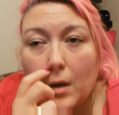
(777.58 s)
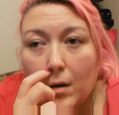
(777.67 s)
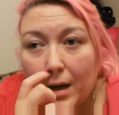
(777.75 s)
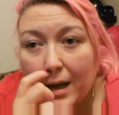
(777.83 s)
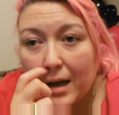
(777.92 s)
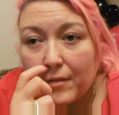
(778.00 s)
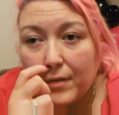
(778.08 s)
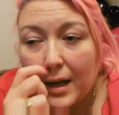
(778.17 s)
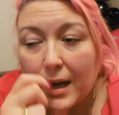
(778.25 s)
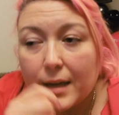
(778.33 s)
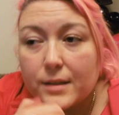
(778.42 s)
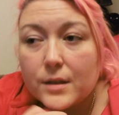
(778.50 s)
I have
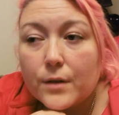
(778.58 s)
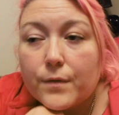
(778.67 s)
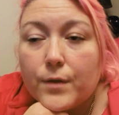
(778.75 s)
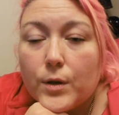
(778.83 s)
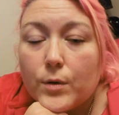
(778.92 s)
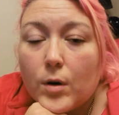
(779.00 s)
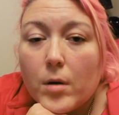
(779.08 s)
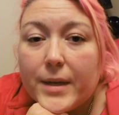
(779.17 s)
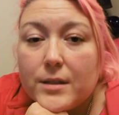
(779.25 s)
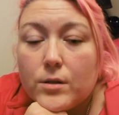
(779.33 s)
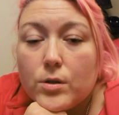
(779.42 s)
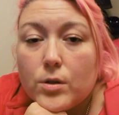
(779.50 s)
had a few
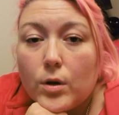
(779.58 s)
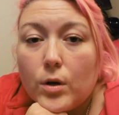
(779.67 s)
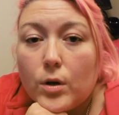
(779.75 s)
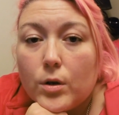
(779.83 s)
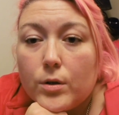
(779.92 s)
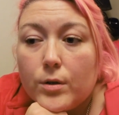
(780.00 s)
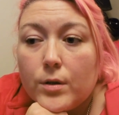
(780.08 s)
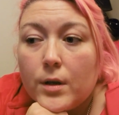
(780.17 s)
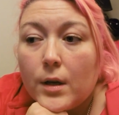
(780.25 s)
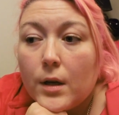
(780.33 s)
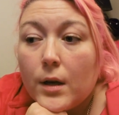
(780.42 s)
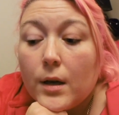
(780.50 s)
comments on
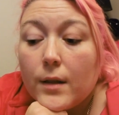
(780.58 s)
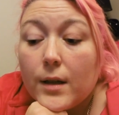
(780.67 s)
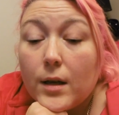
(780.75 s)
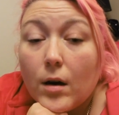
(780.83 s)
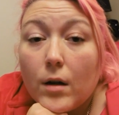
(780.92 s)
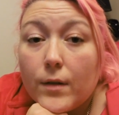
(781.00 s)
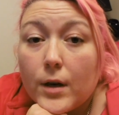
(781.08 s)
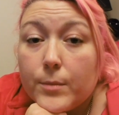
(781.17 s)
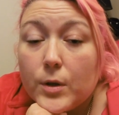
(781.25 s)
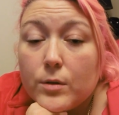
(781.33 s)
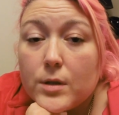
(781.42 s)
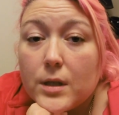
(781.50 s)
the yarn that I'm
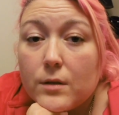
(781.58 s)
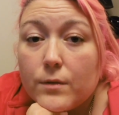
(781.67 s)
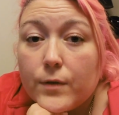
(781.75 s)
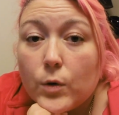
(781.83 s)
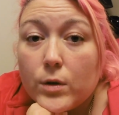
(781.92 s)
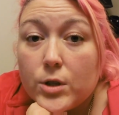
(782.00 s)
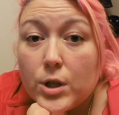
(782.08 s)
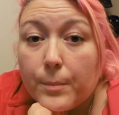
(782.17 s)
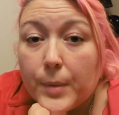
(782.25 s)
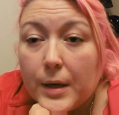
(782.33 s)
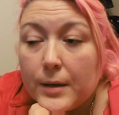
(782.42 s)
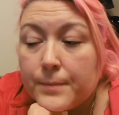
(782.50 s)
using for the
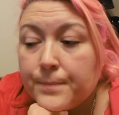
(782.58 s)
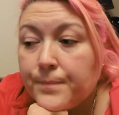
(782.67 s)
jumper.